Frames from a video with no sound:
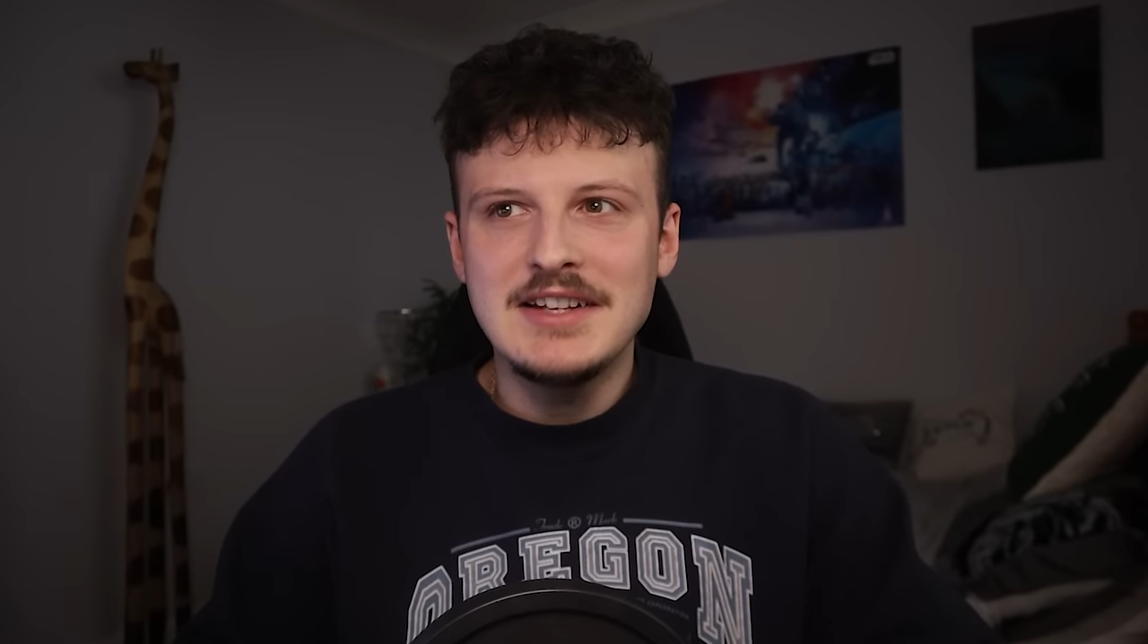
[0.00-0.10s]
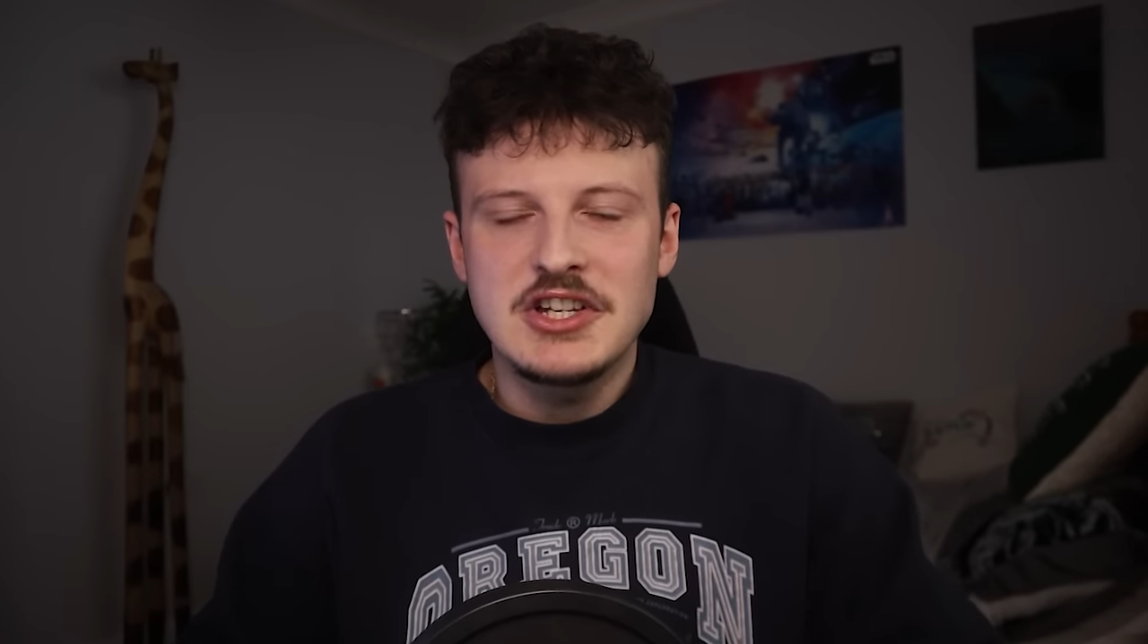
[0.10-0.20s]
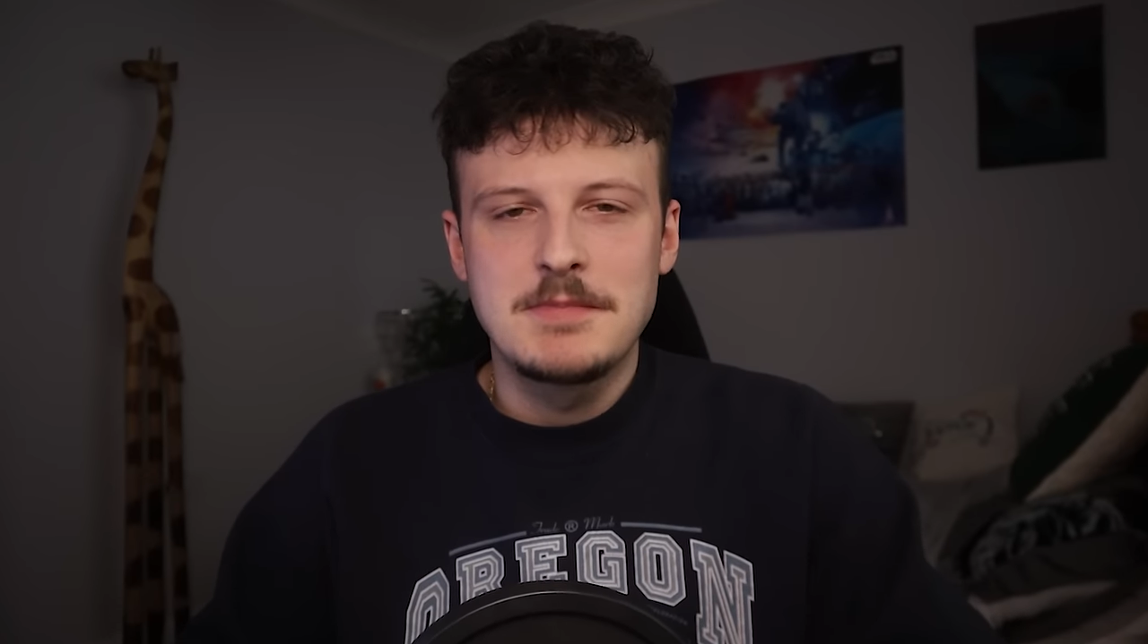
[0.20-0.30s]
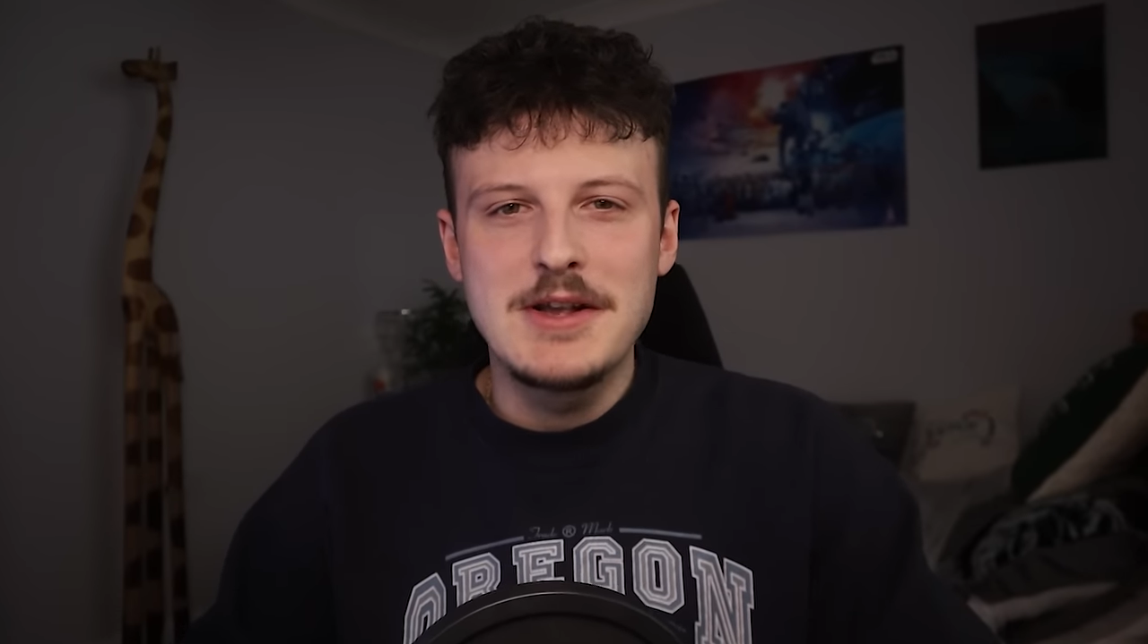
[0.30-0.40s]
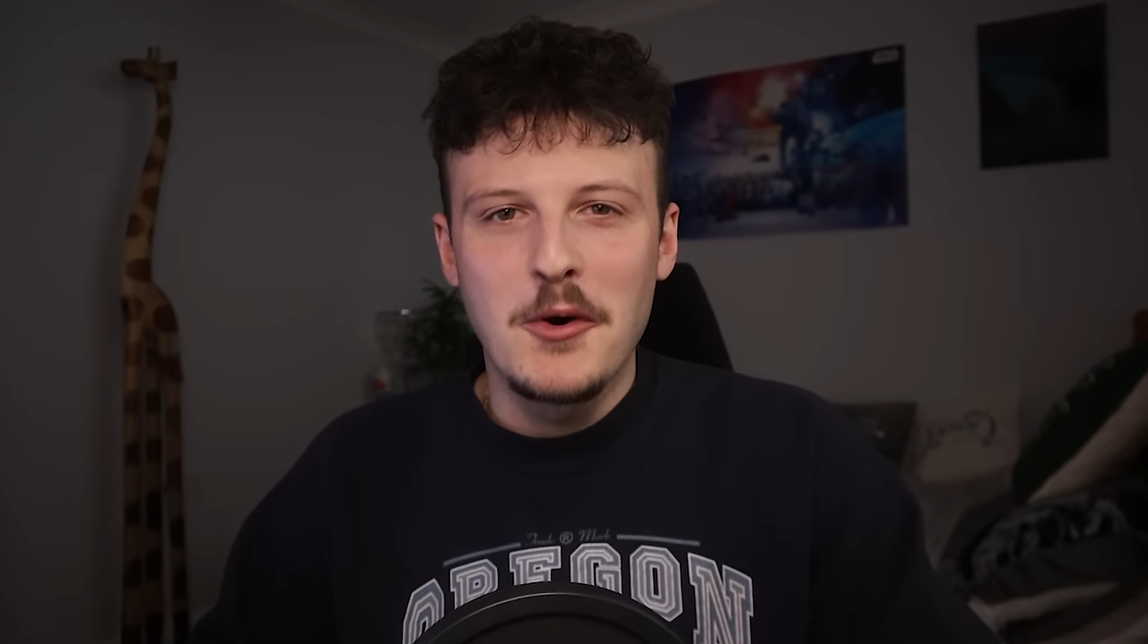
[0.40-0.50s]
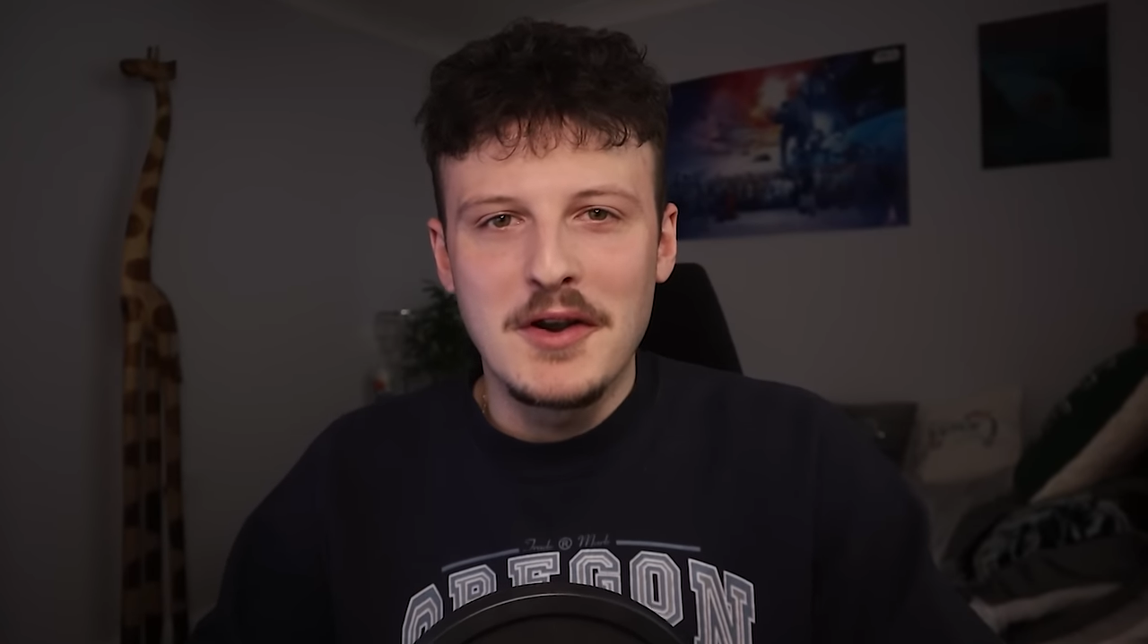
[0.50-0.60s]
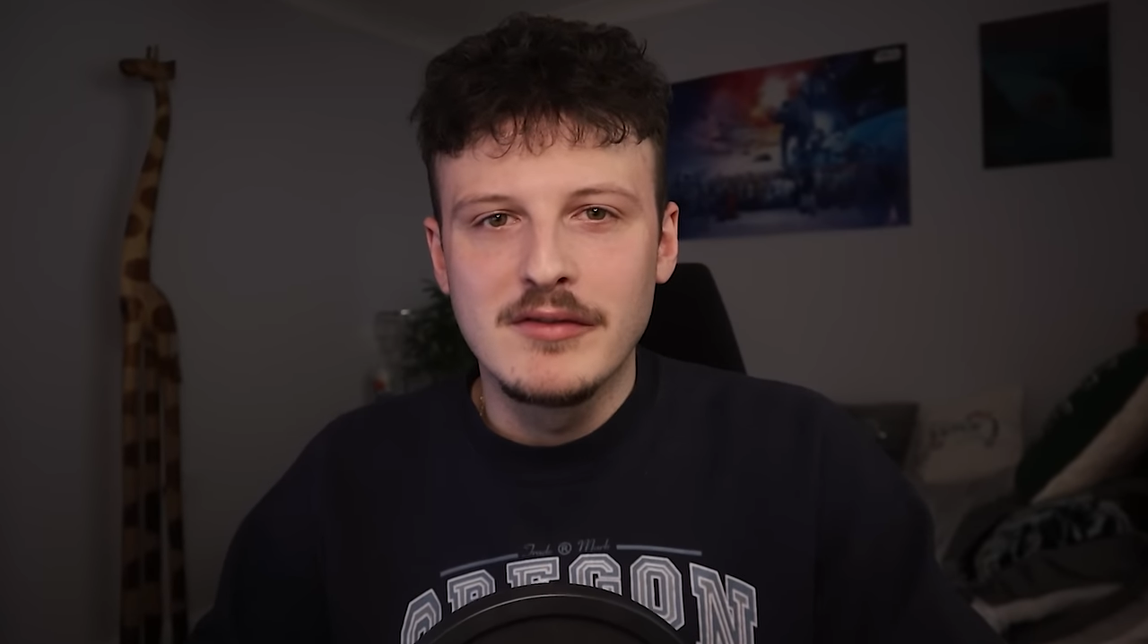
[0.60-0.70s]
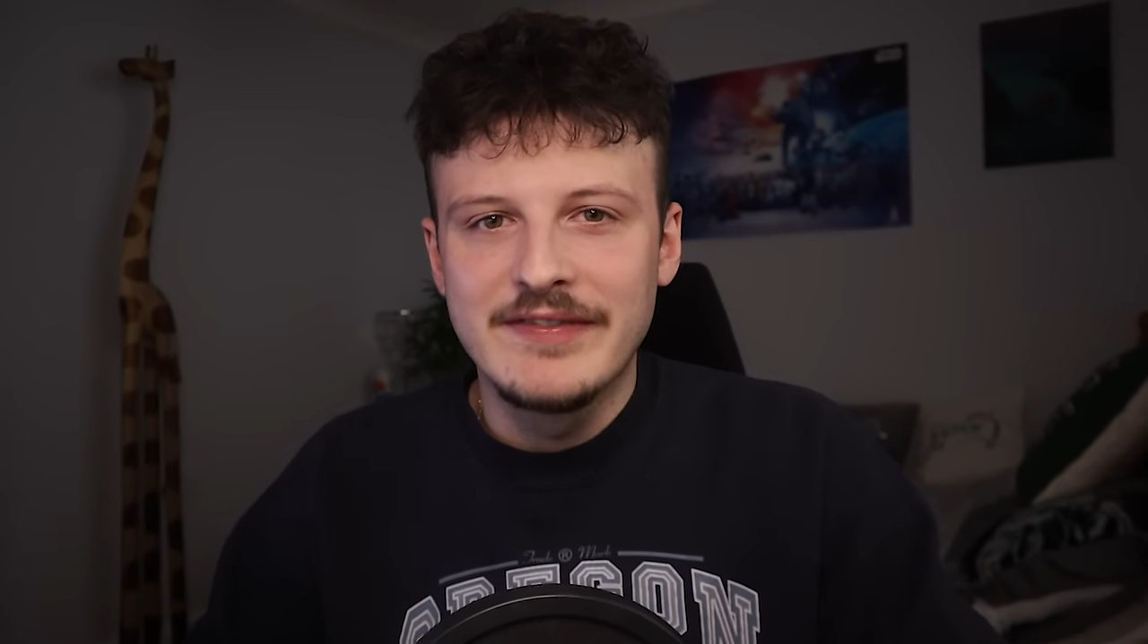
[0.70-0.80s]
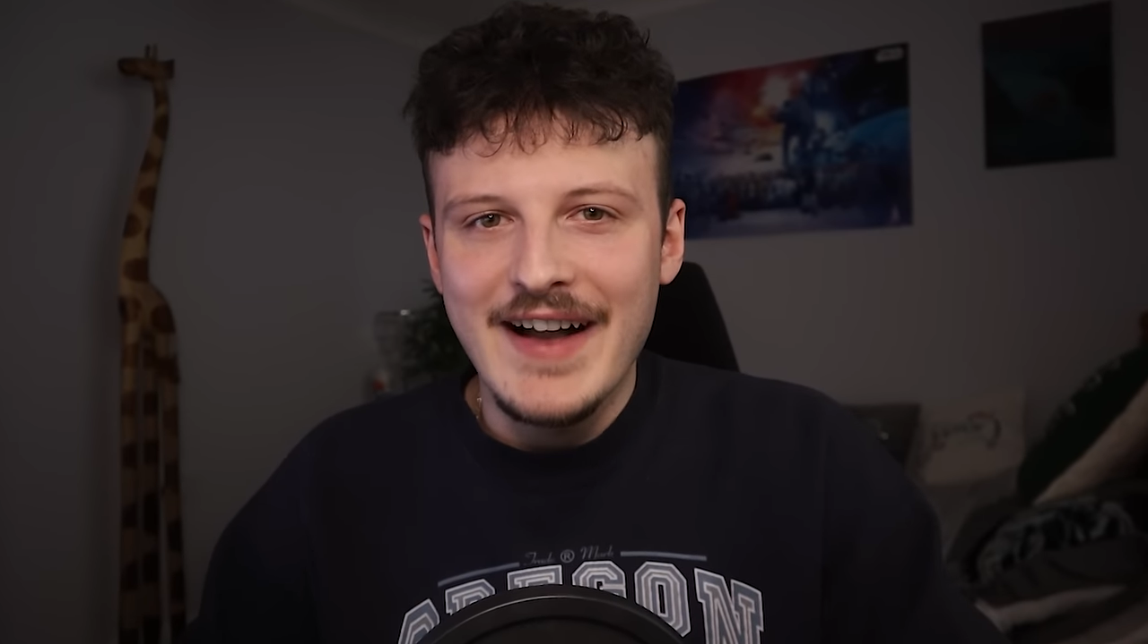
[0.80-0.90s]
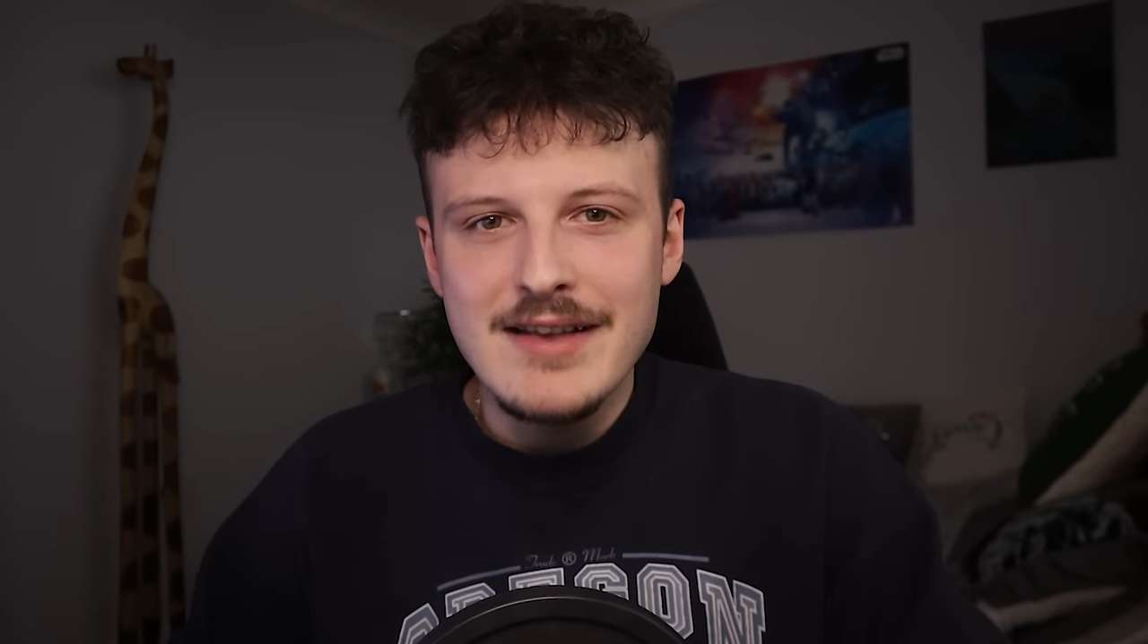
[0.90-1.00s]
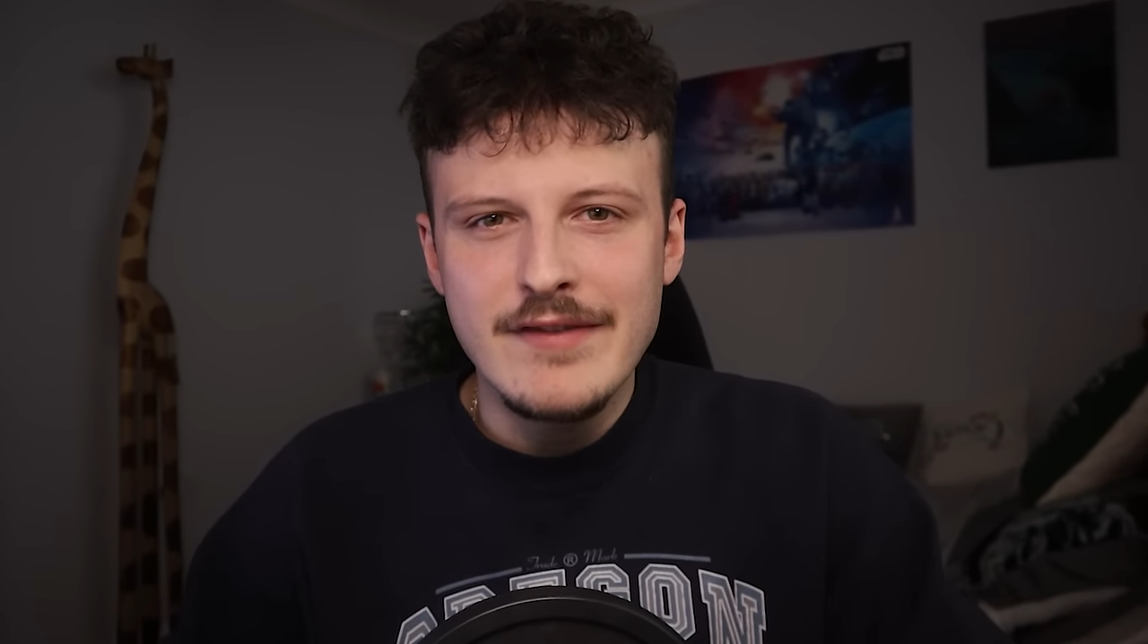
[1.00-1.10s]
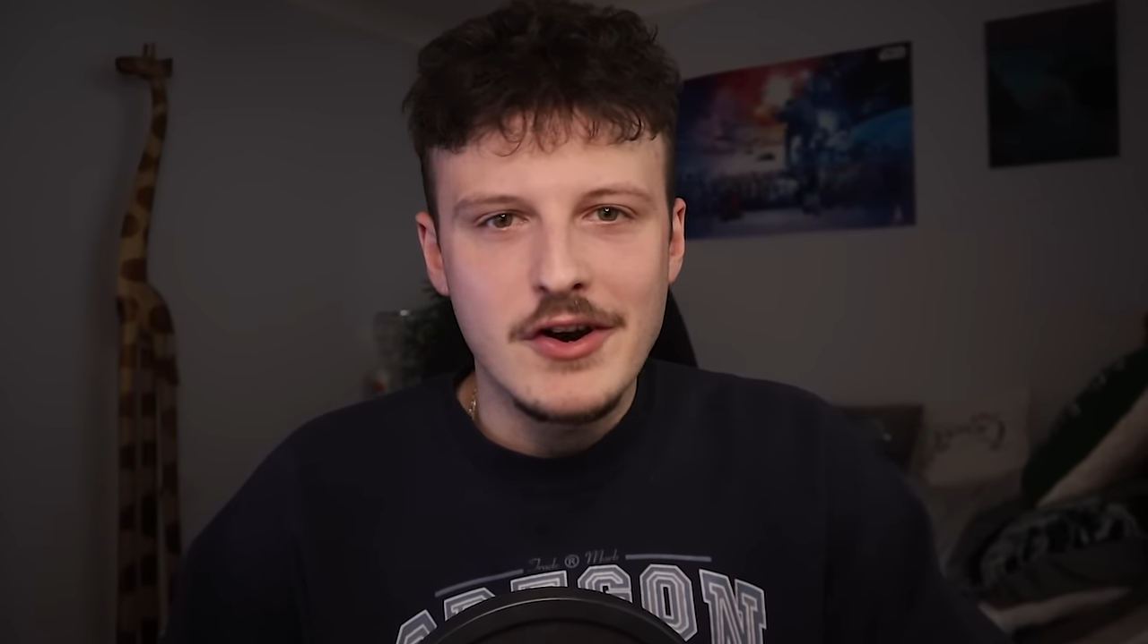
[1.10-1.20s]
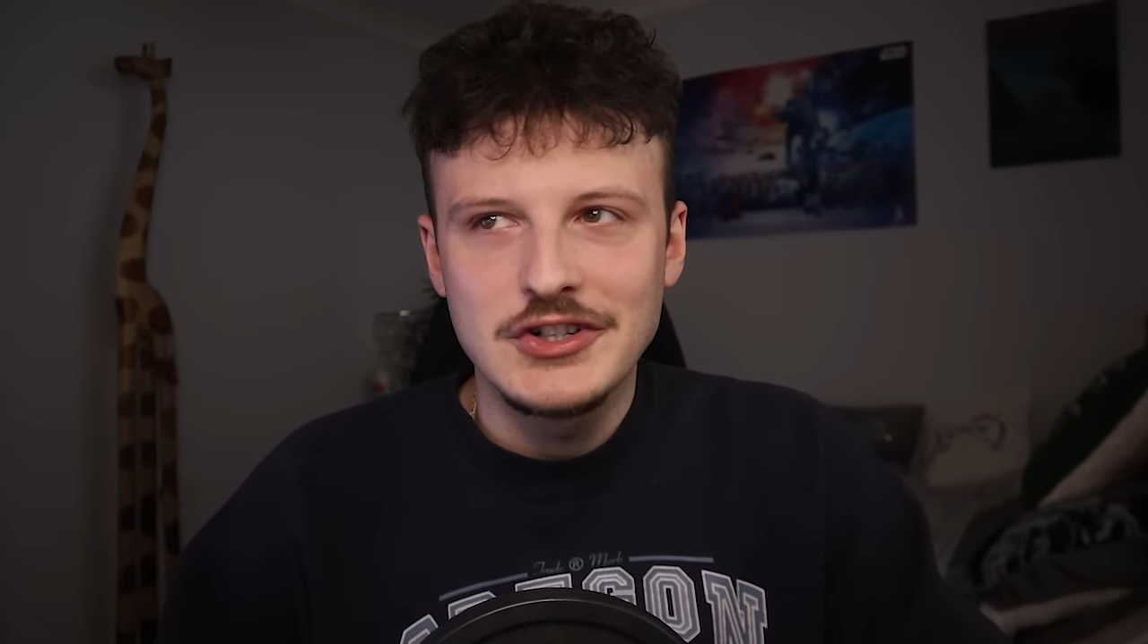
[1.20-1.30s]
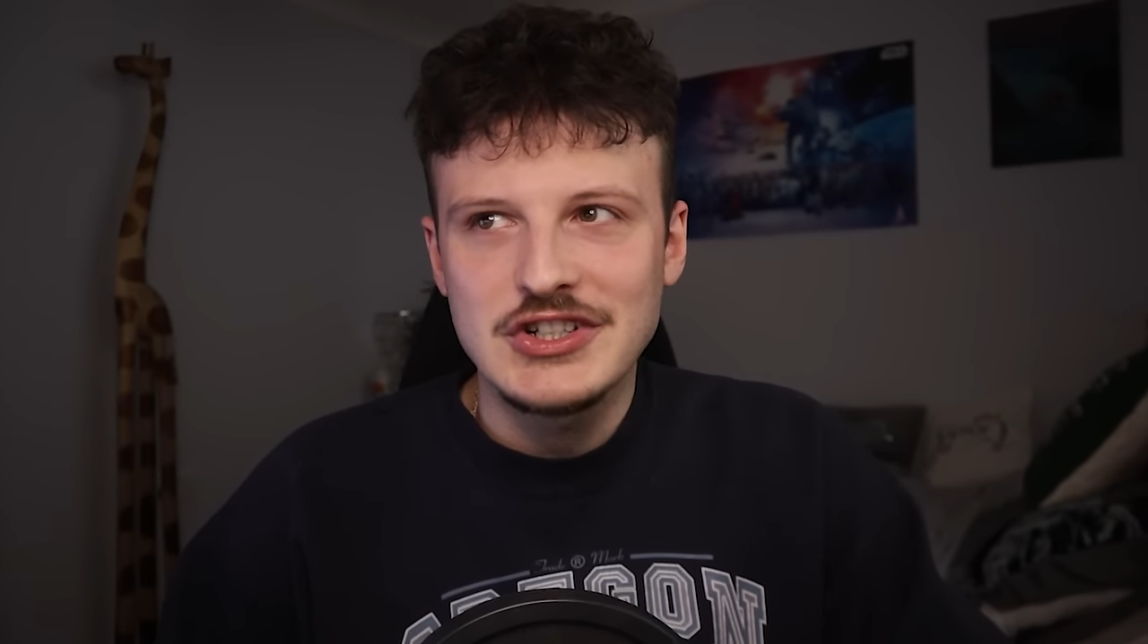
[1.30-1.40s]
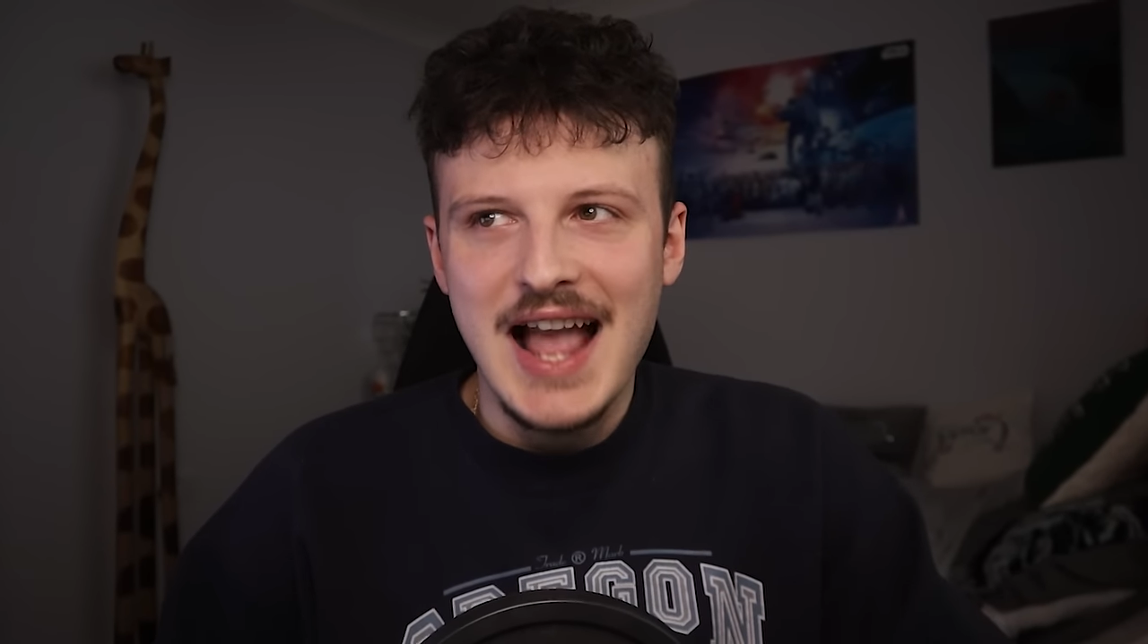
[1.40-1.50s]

just be going on Fiverr and just